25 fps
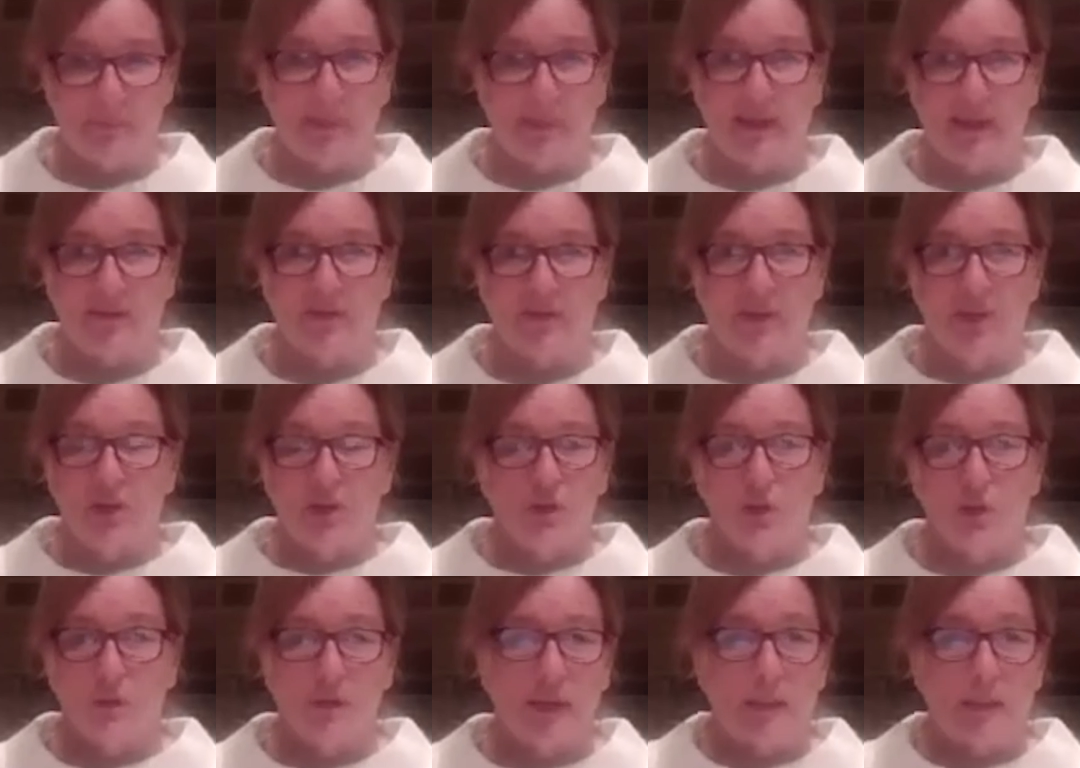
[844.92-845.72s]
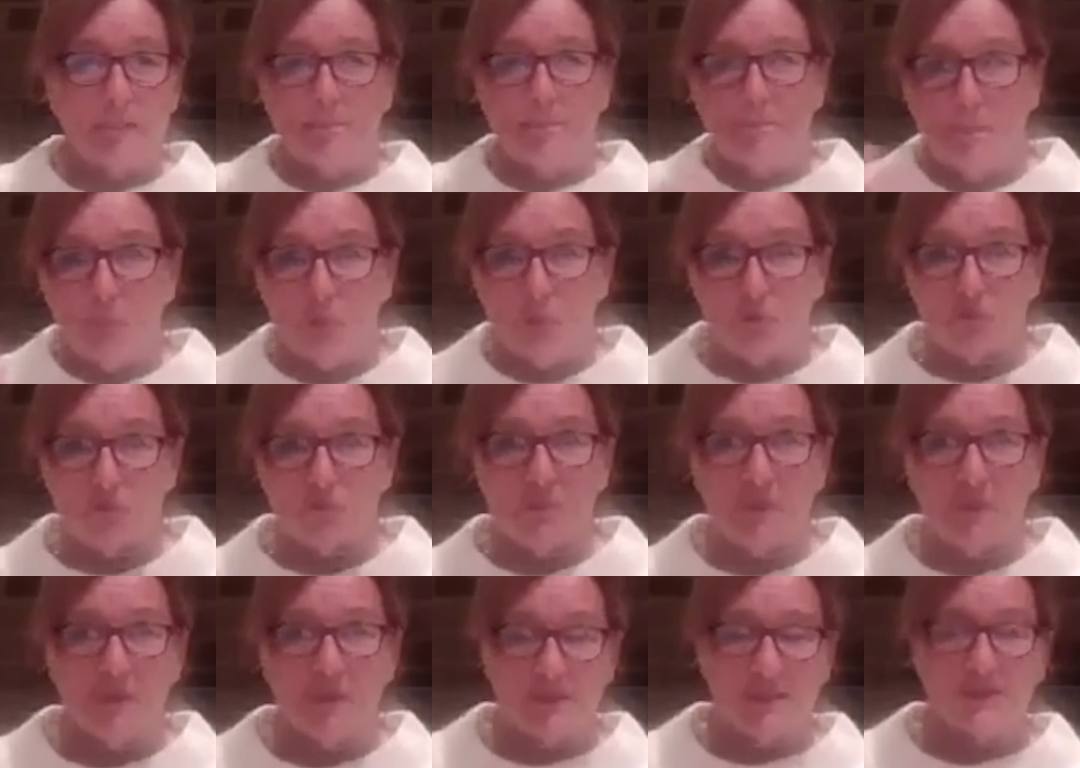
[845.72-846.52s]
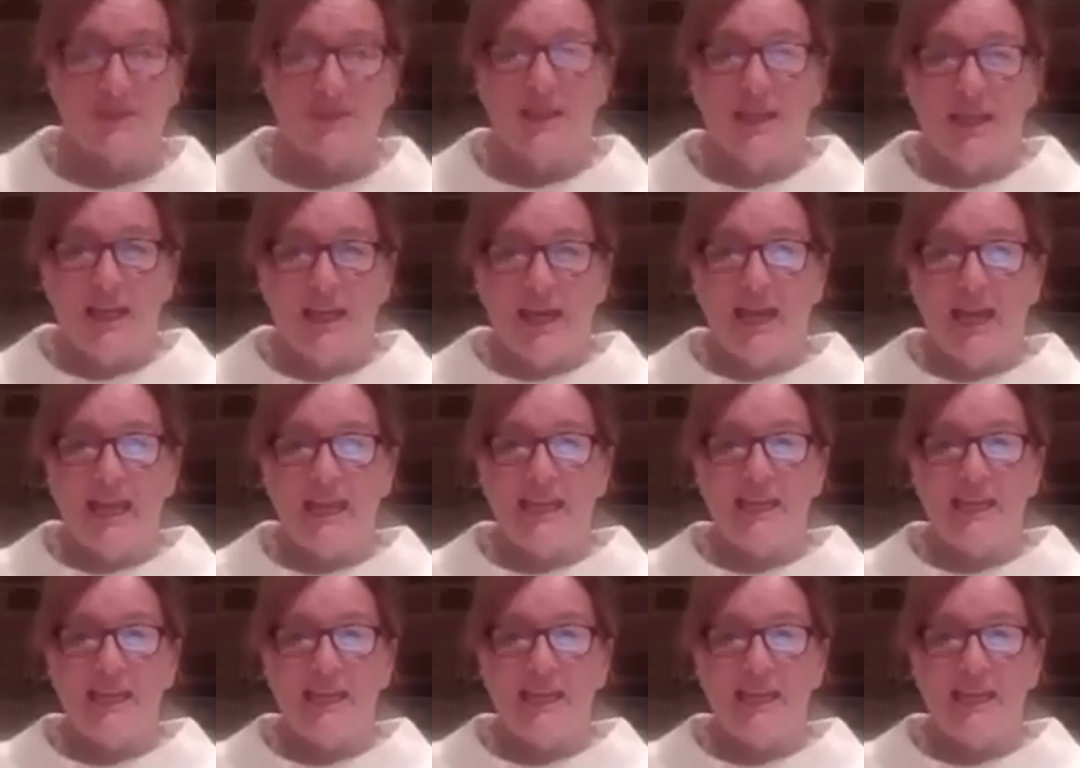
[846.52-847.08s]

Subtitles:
about, like movement.